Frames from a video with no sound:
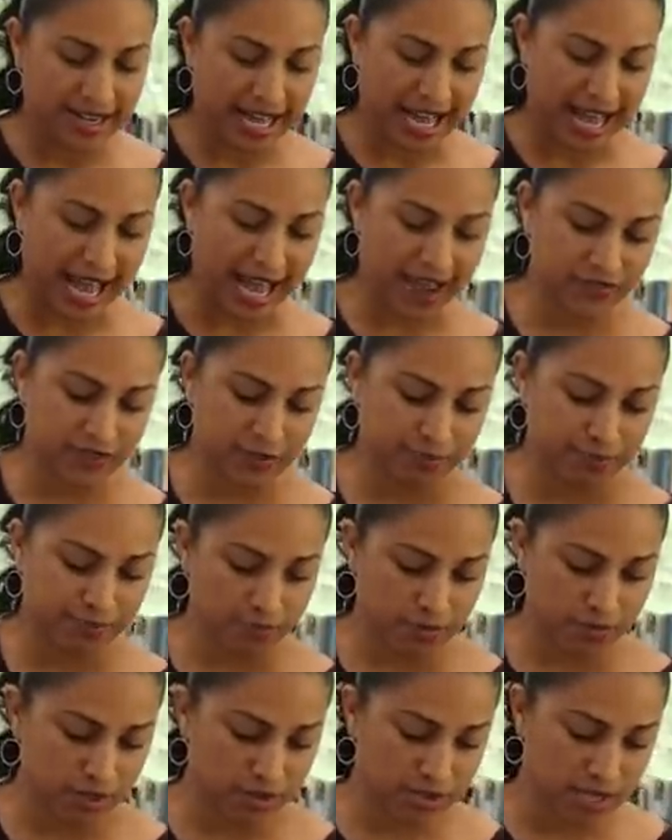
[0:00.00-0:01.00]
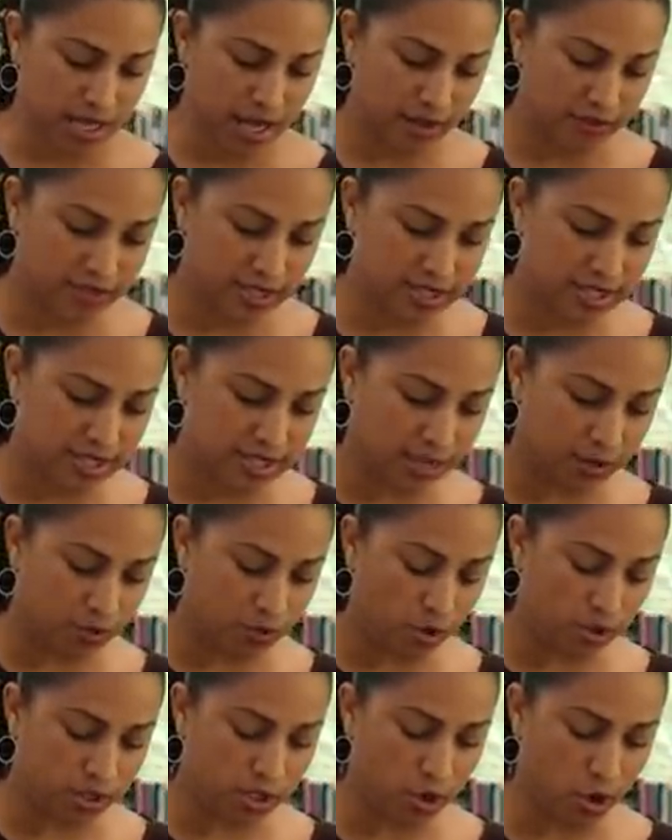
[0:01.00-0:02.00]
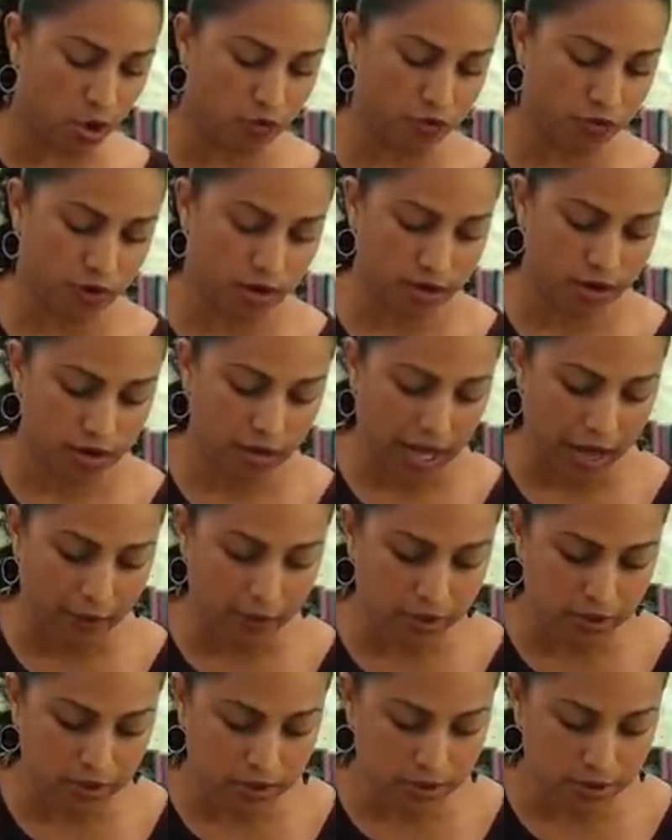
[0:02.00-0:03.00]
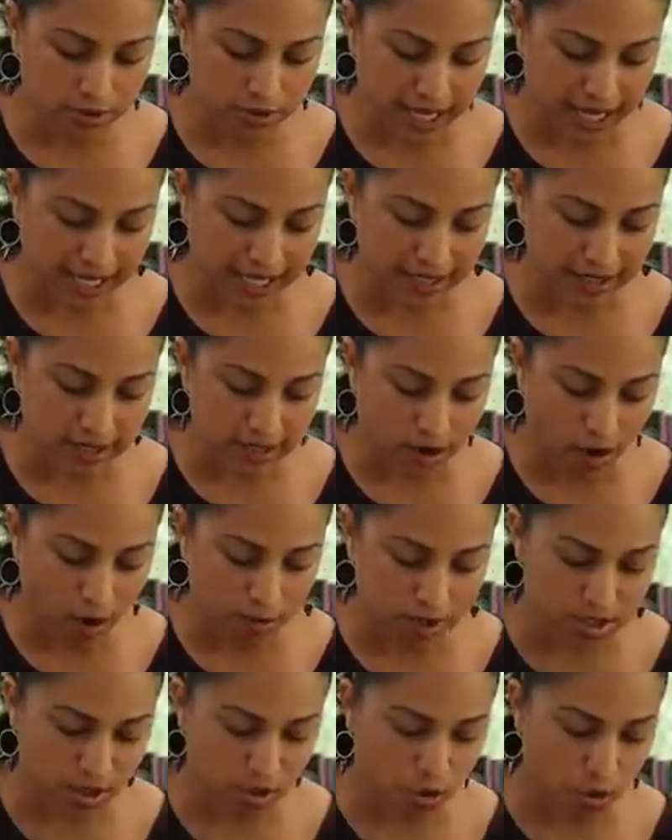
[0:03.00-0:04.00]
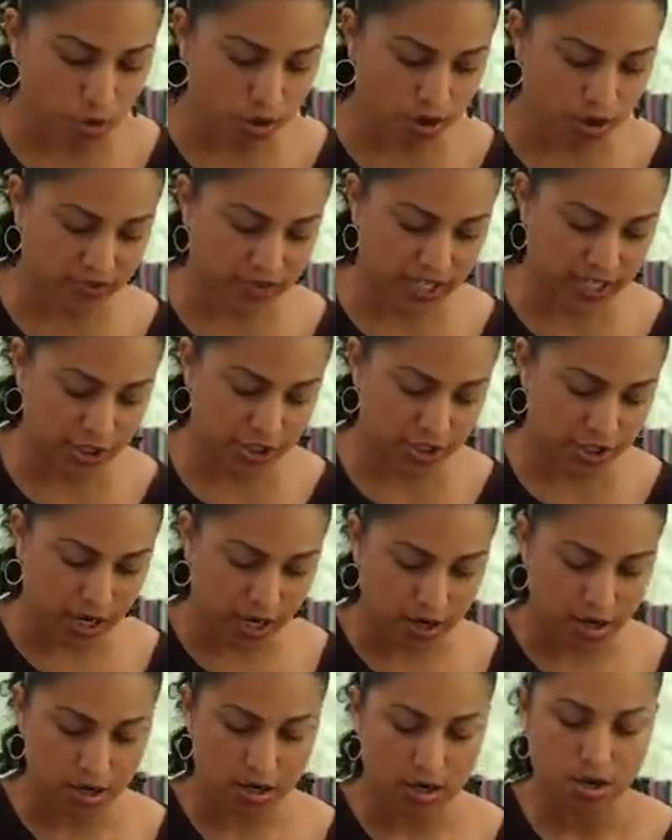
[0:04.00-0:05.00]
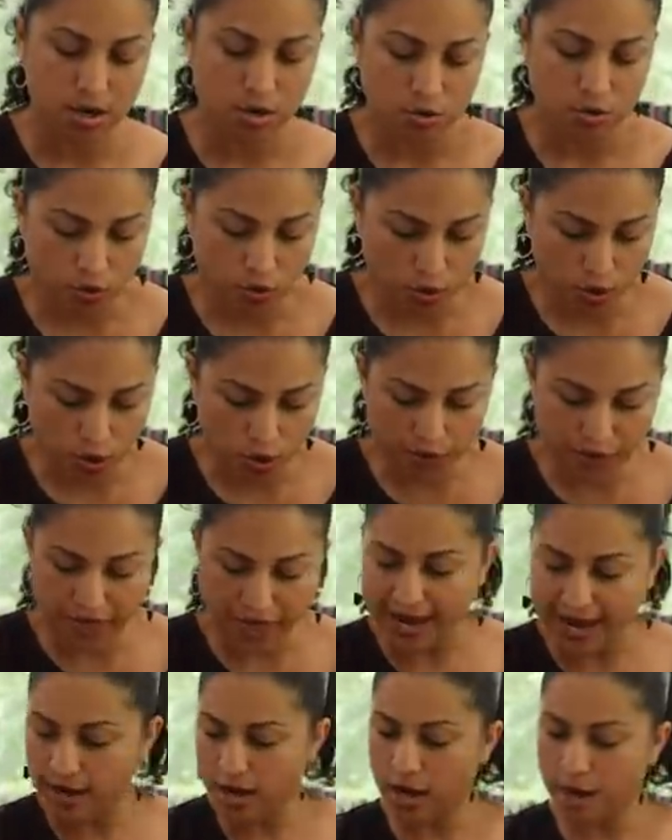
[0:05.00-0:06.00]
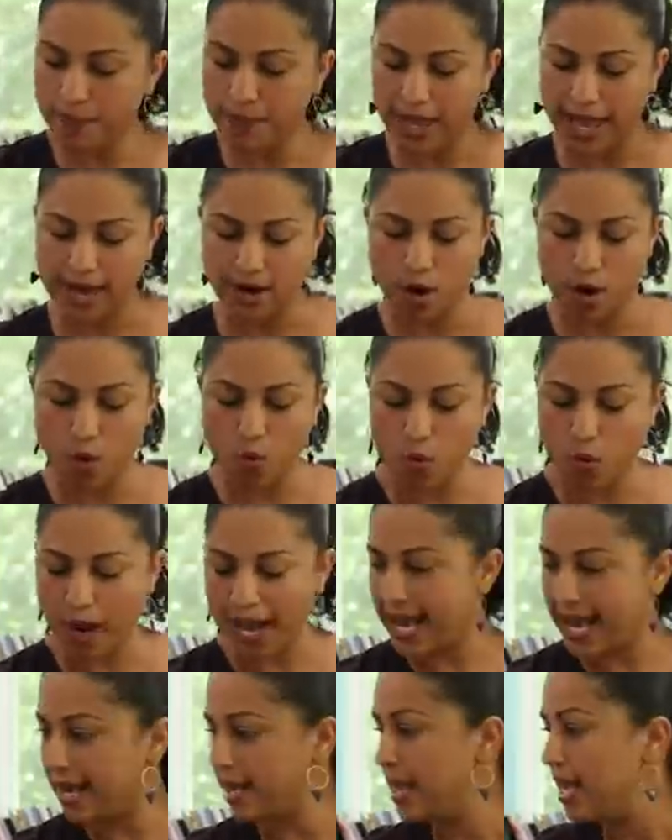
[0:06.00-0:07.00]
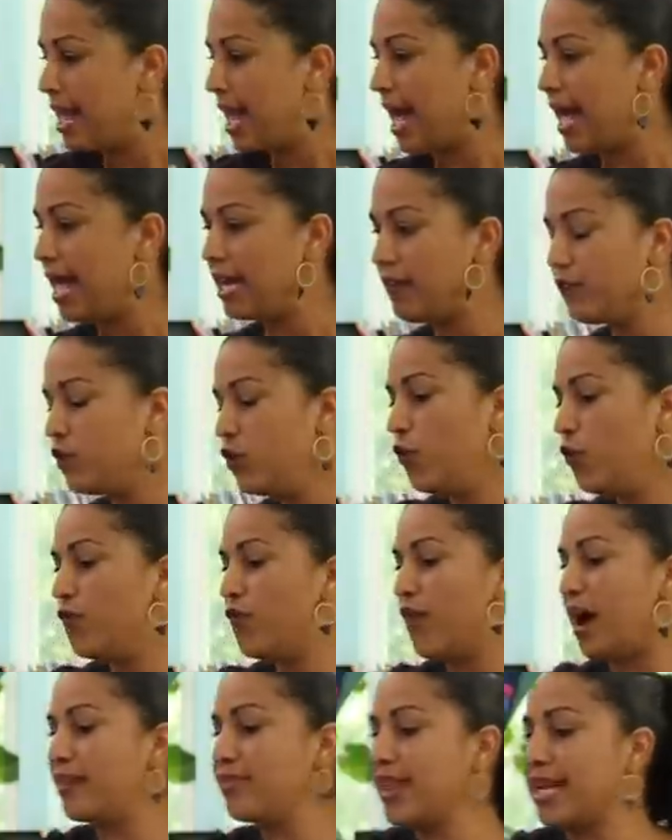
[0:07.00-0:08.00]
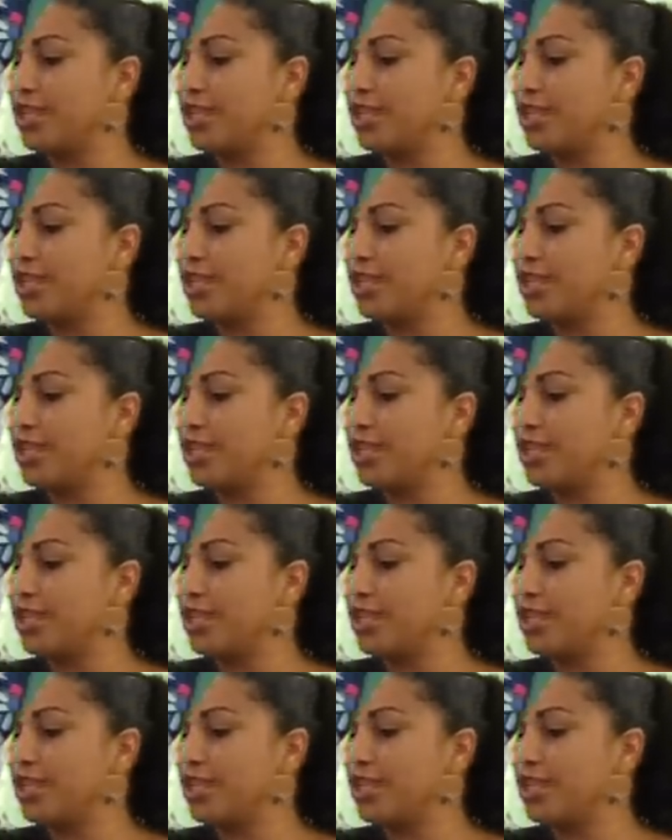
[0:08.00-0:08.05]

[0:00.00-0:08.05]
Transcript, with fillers: I have to, you see how this is like rolling over? I would lose like a, almost a quarter of an inch there. Roll that up and away. And if you find